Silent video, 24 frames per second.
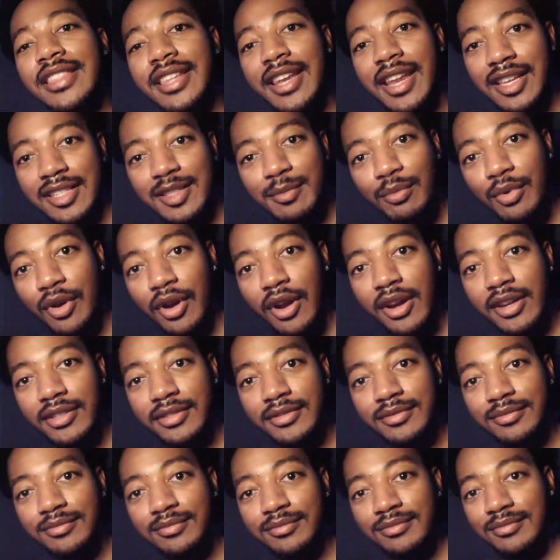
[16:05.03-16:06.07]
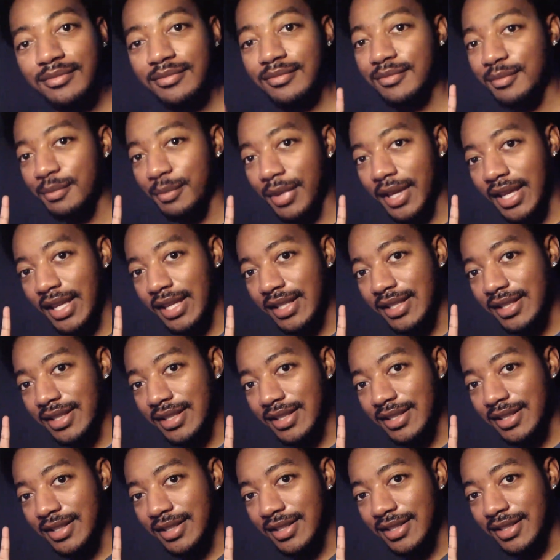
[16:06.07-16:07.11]
the next part.
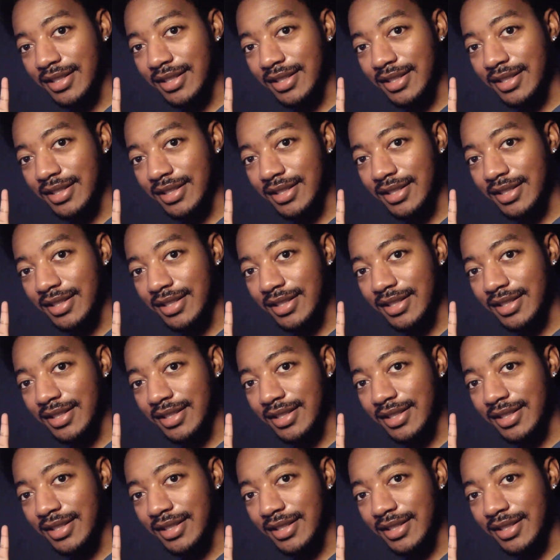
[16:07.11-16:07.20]
Peace.